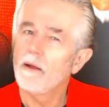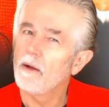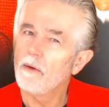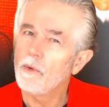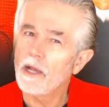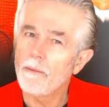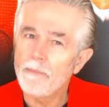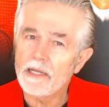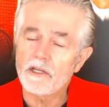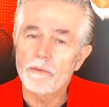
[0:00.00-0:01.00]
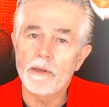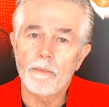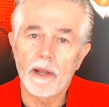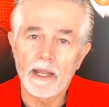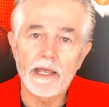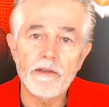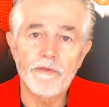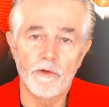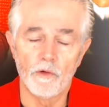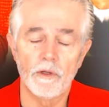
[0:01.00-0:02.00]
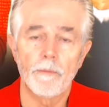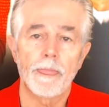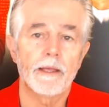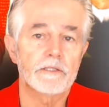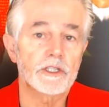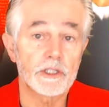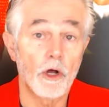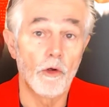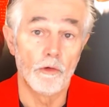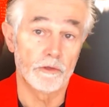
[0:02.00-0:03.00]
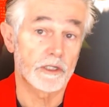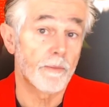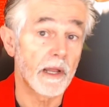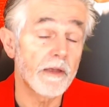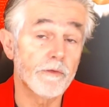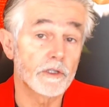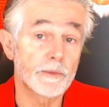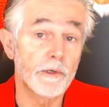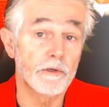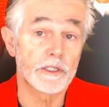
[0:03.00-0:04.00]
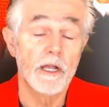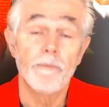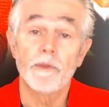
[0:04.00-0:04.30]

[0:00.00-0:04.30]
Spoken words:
we are meant to be playful souls, playful spirits.